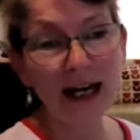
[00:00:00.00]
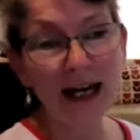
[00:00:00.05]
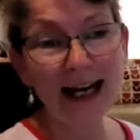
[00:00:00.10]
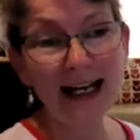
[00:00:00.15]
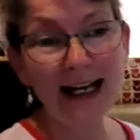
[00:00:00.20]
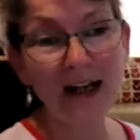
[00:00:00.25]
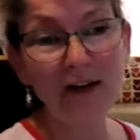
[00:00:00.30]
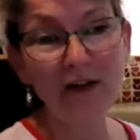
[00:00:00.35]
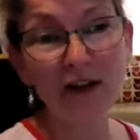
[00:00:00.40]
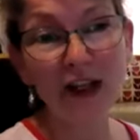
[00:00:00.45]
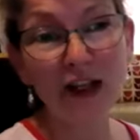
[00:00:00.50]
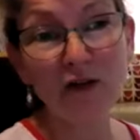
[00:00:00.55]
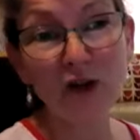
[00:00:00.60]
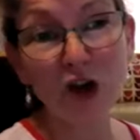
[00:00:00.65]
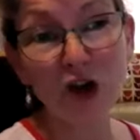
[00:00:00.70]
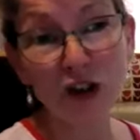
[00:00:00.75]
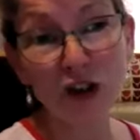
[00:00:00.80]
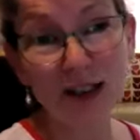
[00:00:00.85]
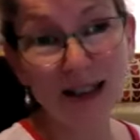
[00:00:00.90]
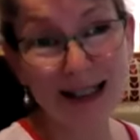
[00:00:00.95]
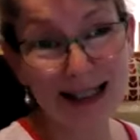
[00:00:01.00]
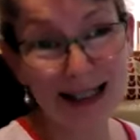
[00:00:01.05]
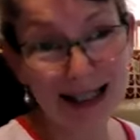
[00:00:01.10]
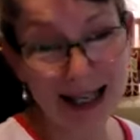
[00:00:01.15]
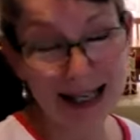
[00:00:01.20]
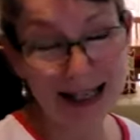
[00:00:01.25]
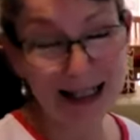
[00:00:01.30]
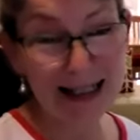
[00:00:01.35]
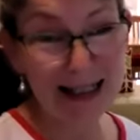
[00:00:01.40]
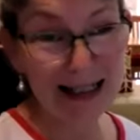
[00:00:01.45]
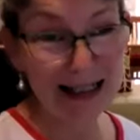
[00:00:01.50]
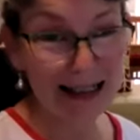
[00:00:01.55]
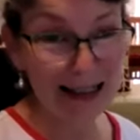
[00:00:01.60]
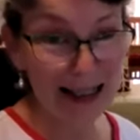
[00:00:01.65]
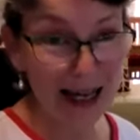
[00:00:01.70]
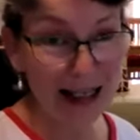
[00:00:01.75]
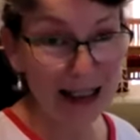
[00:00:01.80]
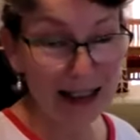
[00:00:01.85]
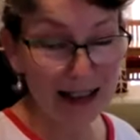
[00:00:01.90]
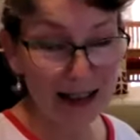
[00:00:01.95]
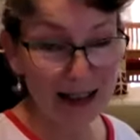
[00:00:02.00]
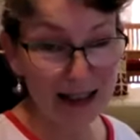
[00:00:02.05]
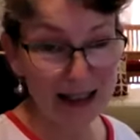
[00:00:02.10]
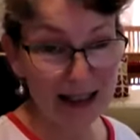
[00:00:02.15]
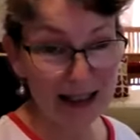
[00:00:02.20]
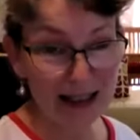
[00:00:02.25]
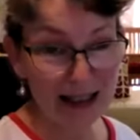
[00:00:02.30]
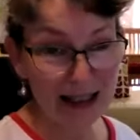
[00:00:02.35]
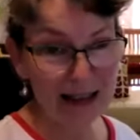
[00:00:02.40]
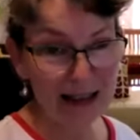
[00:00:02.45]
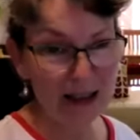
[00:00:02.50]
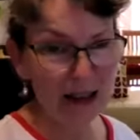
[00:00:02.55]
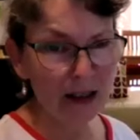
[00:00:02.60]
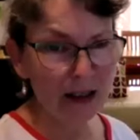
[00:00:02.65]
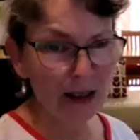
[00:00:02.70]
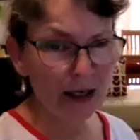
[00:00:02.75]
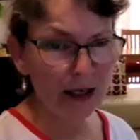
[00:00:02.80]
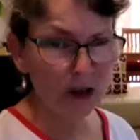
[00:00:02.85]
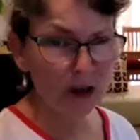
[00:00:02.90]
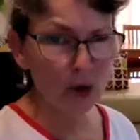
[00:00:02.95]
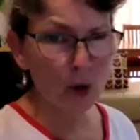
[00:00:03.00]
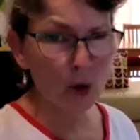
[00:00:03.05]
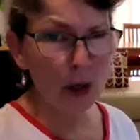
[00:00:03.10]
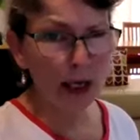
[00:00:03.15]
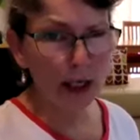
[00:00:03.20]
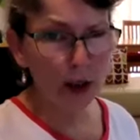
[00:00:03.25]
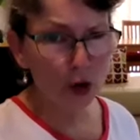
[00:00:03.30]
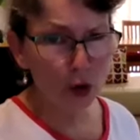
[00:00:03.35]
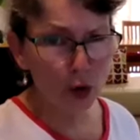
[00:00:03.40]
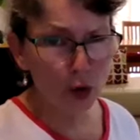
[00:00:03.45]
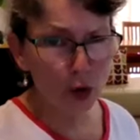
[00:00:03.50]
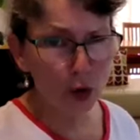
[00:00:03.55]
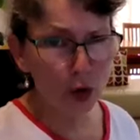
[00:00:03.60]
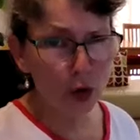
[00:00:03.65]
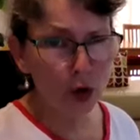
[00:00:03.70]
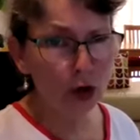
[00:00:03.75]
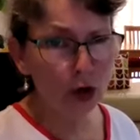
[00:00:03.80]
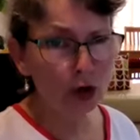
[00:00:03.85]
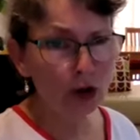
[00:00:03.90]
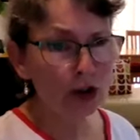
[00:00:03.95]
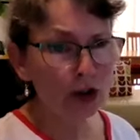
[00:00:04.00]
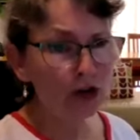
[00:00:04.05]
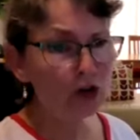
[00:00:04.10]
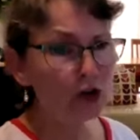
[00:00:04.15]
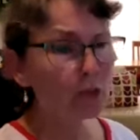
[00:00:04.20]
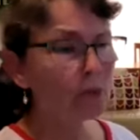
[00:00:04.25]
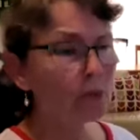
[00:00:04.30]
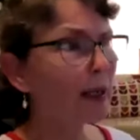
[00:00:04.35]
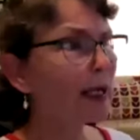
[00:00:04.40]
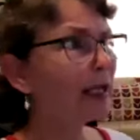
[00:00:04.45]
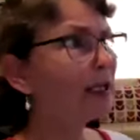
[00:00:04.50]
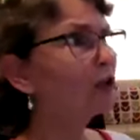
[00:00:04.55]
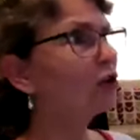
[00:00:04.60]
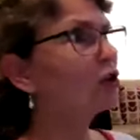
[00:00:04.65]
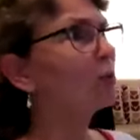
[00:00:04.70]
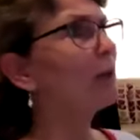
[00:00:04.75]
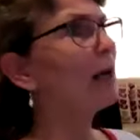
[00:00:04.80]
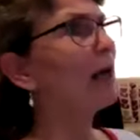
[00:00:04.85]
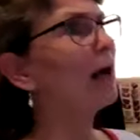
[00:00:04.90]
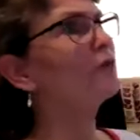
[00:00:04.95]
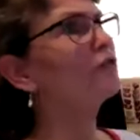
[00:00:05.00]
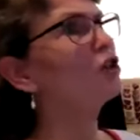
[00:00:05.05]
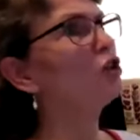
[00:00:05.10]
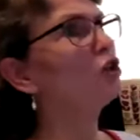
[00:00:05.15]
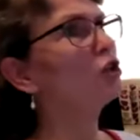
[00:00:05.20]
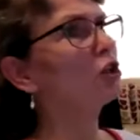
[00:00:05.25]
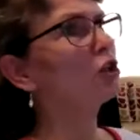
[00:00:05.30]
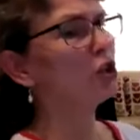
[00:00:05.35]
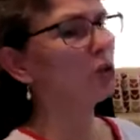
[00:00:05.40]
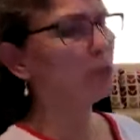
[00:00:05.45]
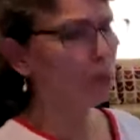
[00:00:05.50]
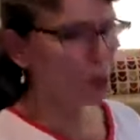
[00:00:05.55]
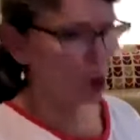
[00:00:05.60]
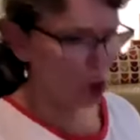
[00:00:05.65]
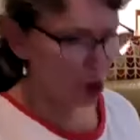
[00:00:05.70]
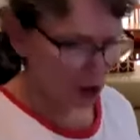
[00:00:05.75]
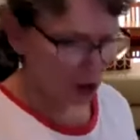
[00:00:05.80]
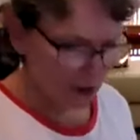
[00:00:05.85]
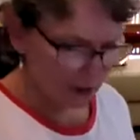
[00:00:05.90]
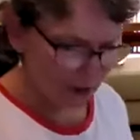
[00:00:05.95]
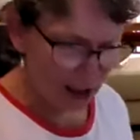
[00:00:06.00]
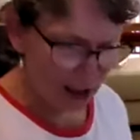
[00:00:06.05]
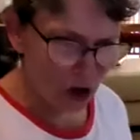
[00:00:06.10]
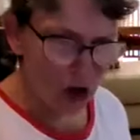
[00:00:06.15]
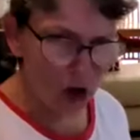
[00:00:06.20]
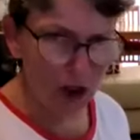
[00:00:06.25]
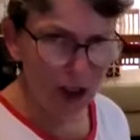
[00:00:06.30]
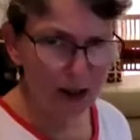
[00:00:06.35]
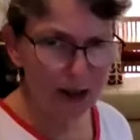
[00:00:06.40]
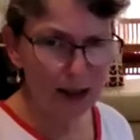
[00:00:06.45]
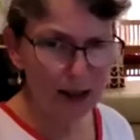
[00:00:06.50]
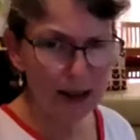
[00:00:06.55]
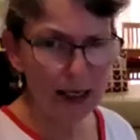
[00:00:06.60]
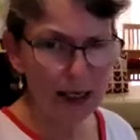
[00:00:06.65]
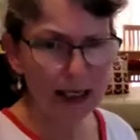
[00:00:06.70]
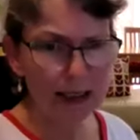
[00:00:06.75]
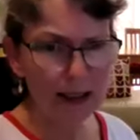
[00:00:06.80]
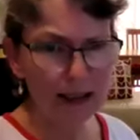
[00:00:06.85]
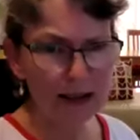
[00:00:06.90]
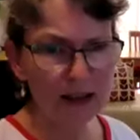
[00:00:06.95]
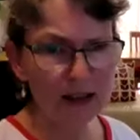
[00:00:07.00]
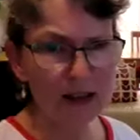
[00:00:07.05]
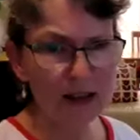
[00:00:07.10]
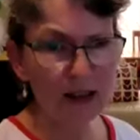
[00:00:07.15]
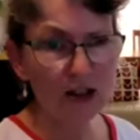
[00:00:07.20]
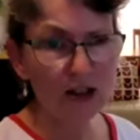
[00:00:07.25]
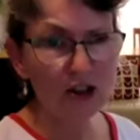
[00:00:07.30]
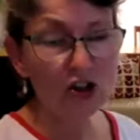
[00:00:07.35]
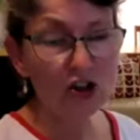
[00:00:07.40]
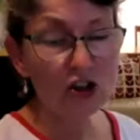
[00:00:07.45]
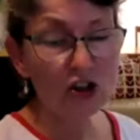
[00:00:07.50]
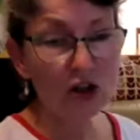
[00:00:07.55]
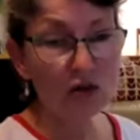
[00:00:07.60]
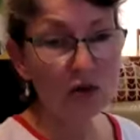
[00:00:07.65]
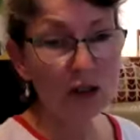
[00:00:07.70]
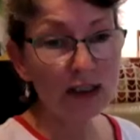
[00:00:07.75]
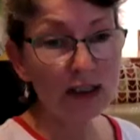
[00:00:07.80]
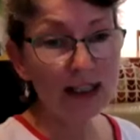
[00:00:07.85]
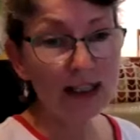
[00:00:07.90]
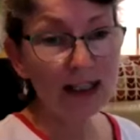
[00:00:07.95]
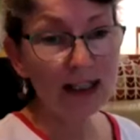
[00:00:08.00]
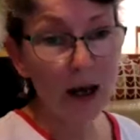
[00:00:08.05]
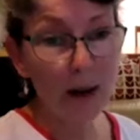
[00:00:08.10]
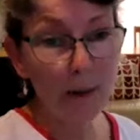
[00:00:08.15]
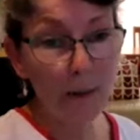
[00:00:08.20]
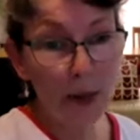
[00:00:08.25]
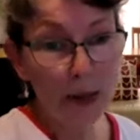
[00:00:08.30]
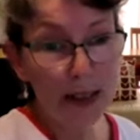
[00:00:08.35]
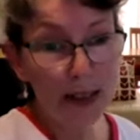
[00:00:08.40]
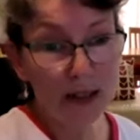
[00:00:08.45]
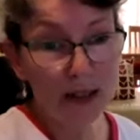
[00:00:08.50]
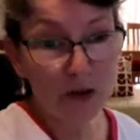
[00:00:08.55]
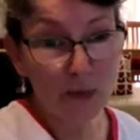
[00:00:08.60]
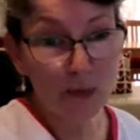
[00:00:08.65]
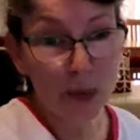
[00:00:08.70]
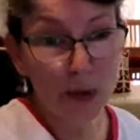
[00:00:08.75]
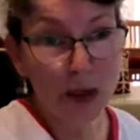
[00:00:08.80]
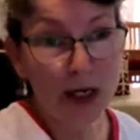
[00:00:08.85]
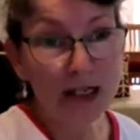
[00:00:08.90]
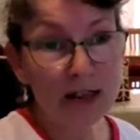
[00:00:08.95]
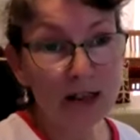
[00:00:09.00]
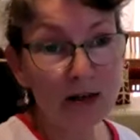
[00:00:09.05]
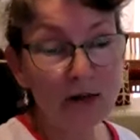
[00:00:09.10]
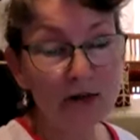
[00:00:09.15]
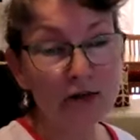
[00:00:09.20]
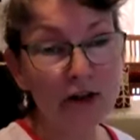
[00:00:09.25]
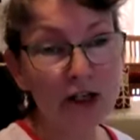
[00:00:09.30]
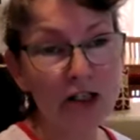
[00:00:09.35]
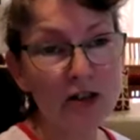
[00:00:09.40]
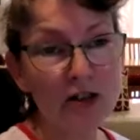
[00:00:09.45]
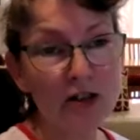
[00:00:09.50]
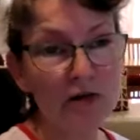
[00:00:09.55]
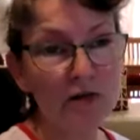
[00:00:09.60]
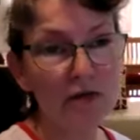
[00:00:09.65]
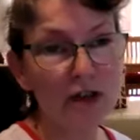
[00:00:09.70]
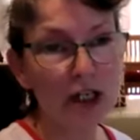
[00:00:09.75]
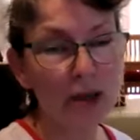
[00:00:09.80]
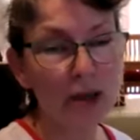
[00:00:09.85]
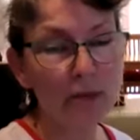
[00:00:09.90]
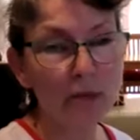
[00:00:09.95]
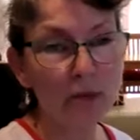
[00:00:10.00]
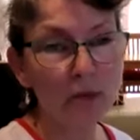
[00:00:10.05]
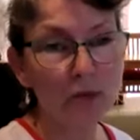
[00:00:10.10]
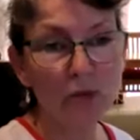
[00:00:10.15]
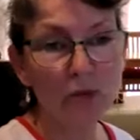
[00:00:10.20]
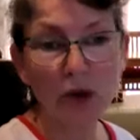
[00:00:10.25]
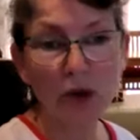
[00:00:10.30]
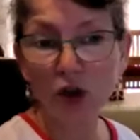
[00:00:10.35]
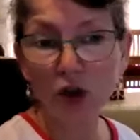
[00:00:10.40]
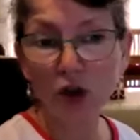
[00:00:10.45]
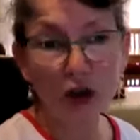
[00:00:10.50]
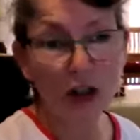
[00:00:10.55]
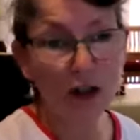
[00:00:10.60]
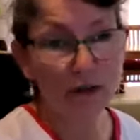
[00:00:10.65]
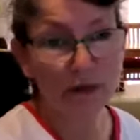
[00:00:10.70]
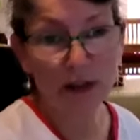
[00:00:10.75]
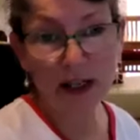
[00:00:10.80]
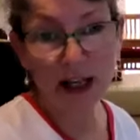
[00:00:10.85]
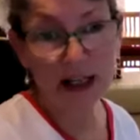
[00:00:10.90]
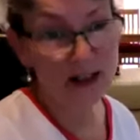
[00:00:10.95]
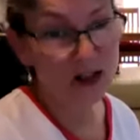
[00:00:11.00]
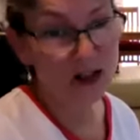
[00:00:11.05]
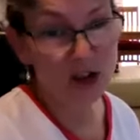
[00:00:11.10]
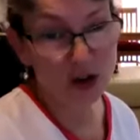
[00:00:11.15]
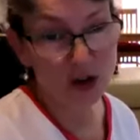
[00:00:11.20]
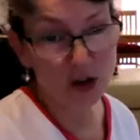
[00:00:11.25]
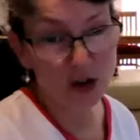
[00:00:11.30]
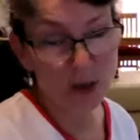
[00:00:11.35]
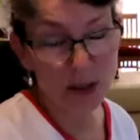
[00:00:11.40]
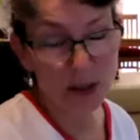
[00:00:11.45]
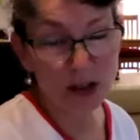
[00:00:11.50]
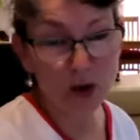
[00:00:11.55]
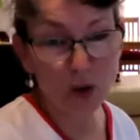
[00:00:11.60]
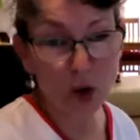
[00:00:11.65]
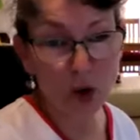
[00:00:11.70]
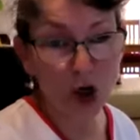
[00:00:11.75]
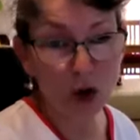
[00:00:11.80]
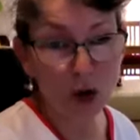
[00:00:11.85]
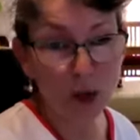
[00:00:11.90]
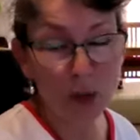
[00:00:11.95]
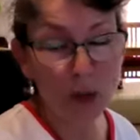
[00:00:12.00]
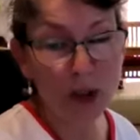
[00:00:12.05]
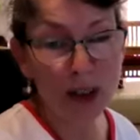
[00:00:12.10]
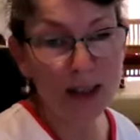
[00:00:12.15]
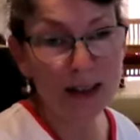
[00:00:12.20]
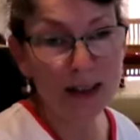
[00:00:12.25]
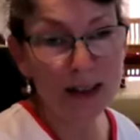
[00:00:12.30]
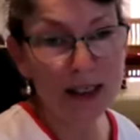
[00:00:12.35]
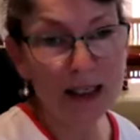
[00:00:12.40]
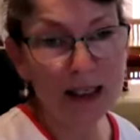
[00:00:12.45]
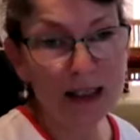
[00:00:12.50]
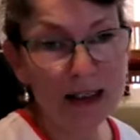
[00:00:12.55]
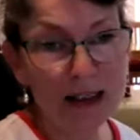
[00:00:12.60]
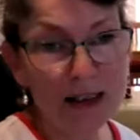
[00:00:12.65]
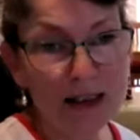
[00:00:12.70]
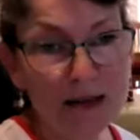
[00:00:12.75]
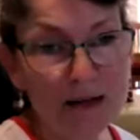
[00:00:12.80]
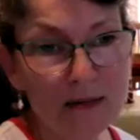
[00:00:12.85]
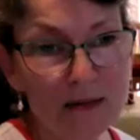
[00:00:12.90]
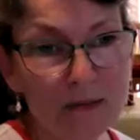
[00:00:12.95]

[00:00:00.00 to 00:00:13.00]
And if they've got a dyslexic tendency, it's quite cruel to make them have to look at a board and then translate. So they need a piece of print in front of them with all of the letters. It doesn't matter what the print is.